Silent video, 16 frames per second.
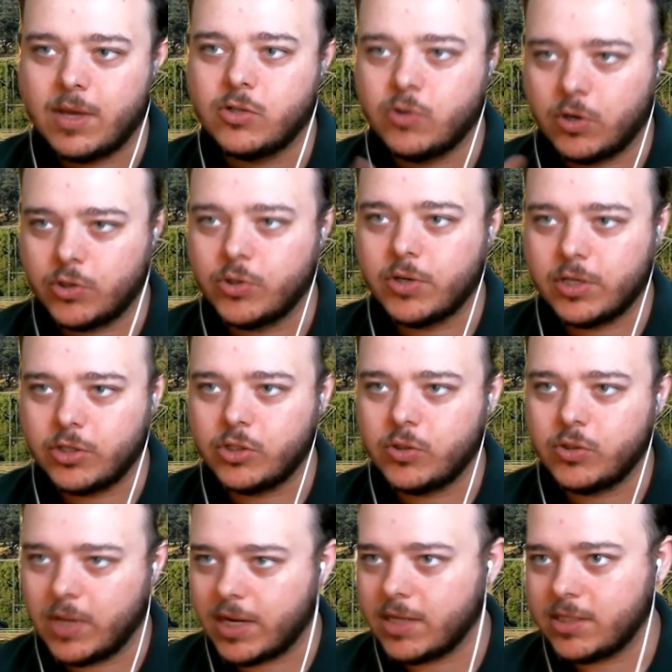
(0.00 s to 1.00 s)
structured
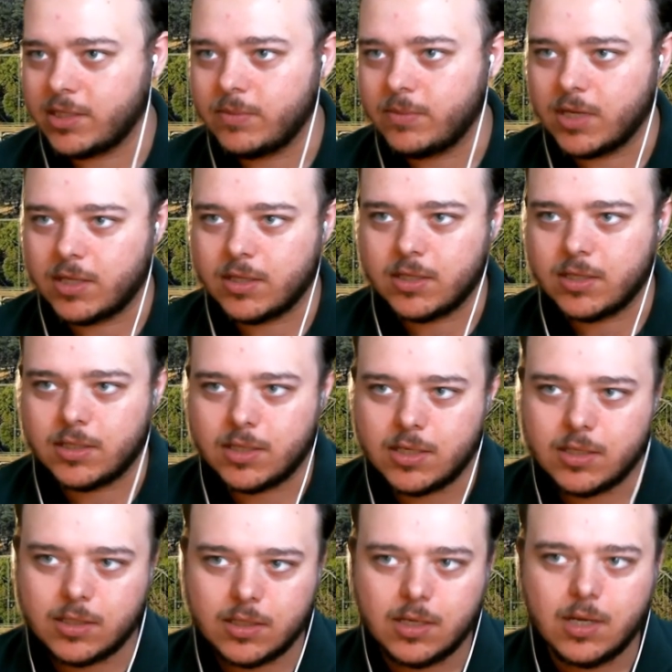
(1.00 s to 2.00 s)
issue like it seems like this
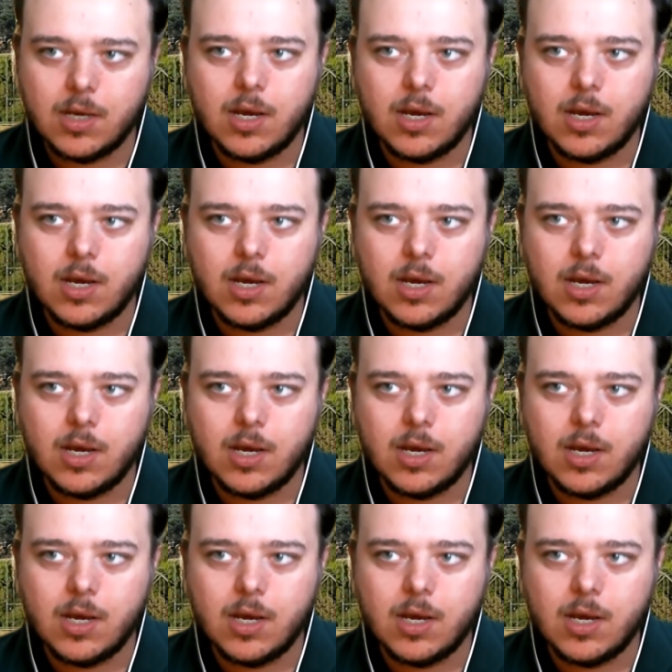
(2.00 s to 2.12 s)
is,